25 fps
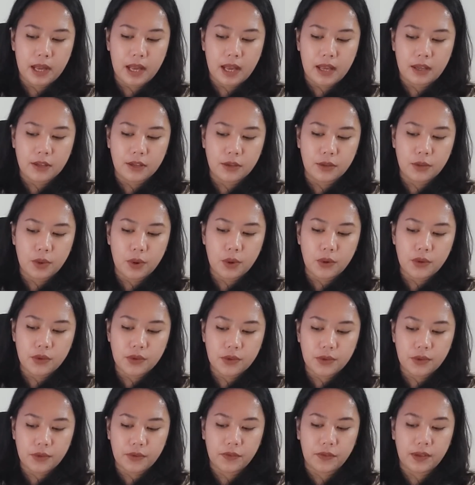But I do
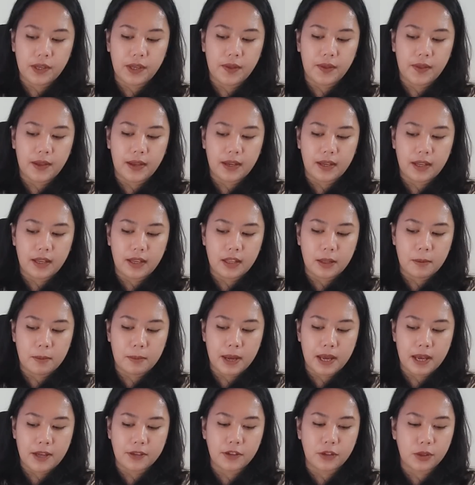also feel that in the
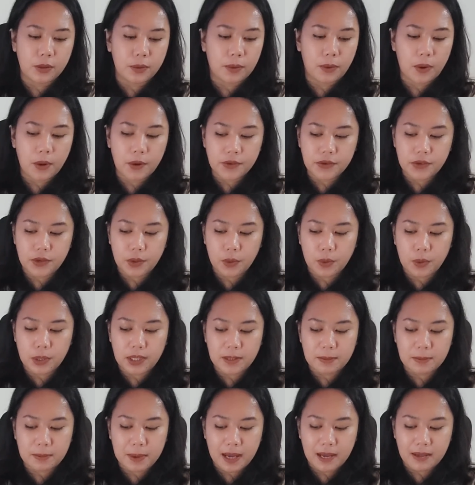past, you were also
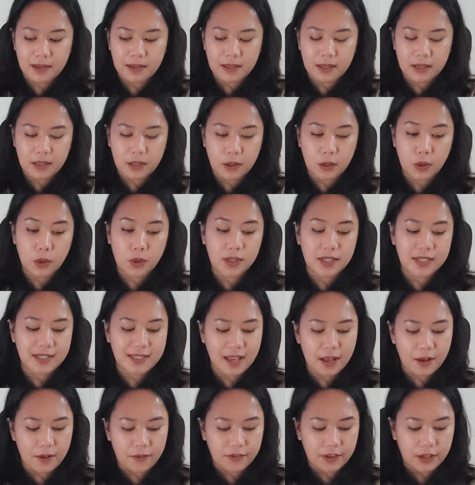respecting
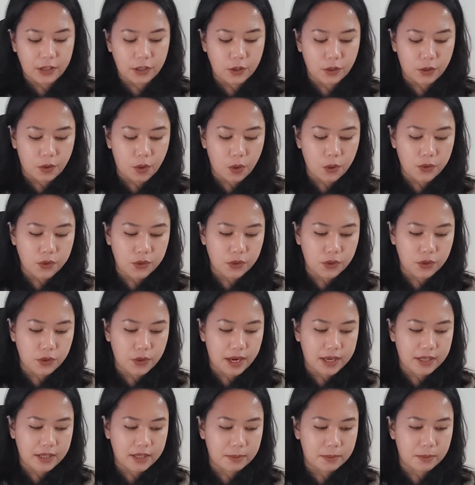yourself and you're also
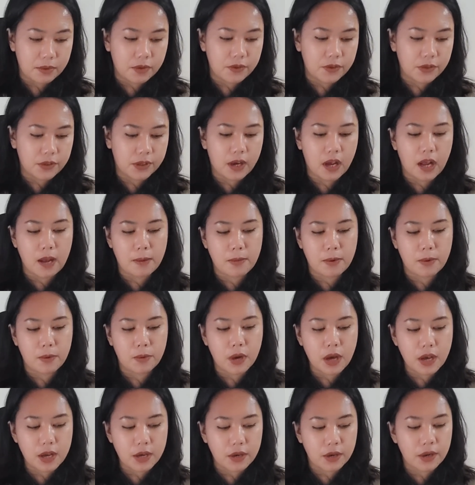trying to move to calmer
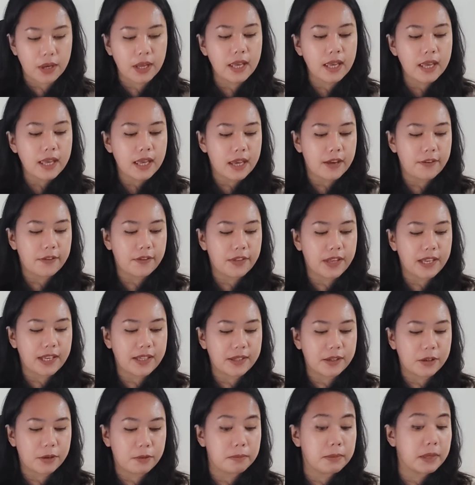water. If
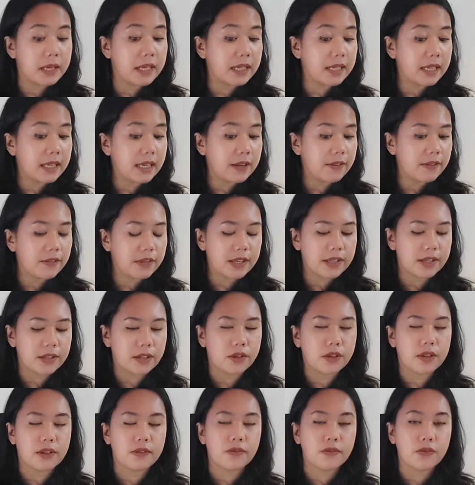things are muddy, if
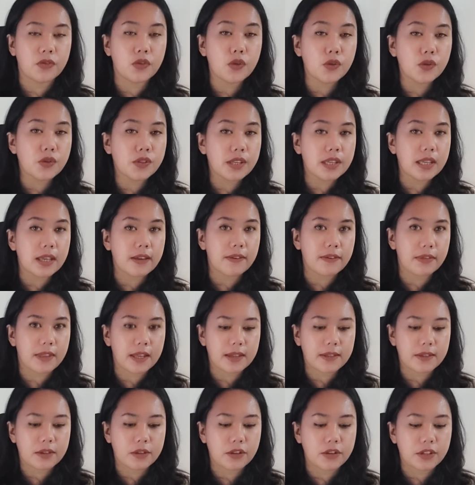things are confusing, if
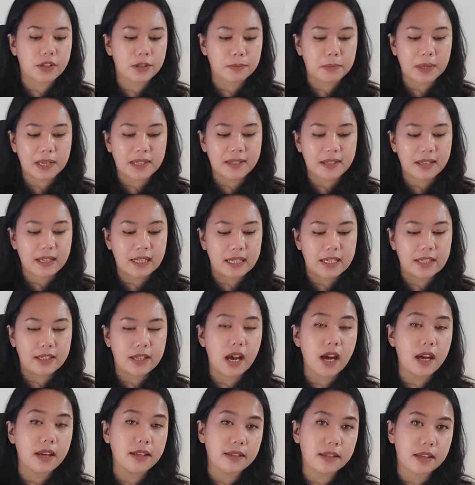things are just basically
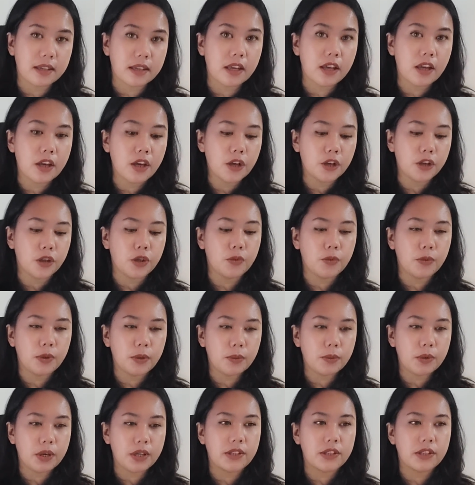toxic, you
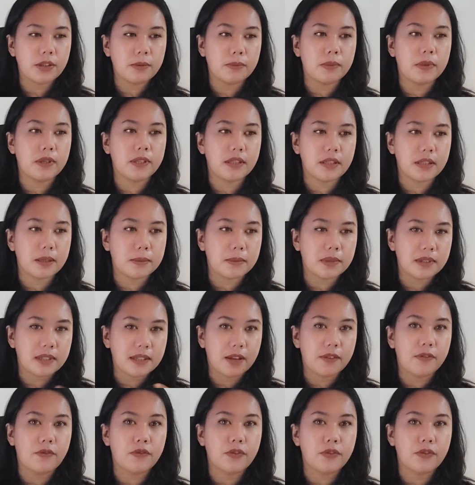would want to put some